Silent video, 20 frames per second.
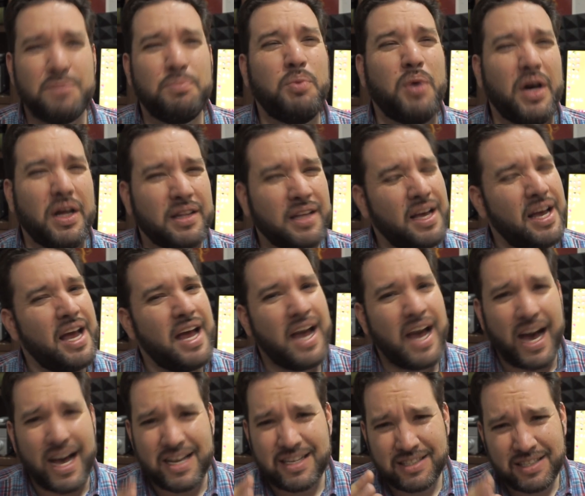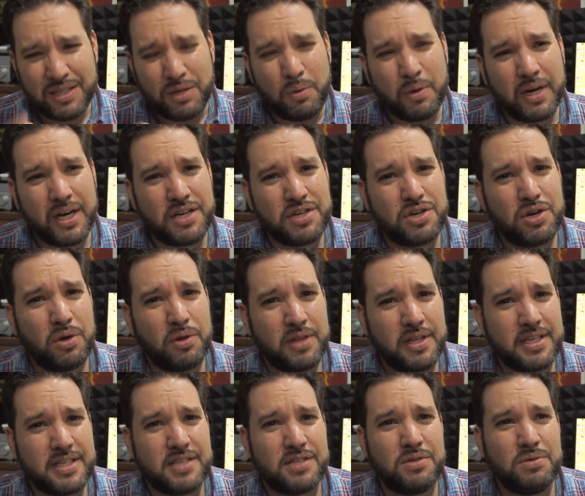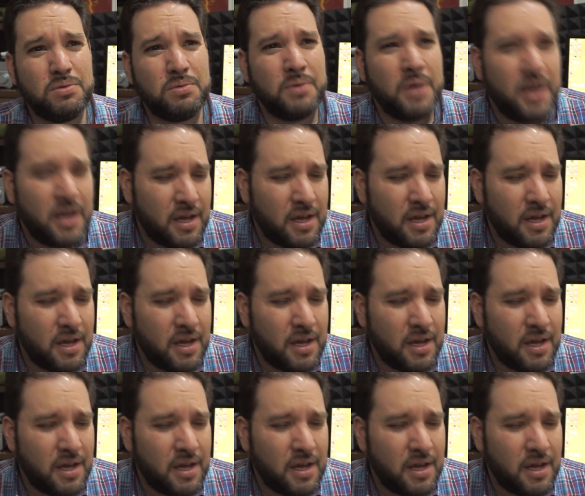but I still wanna show this to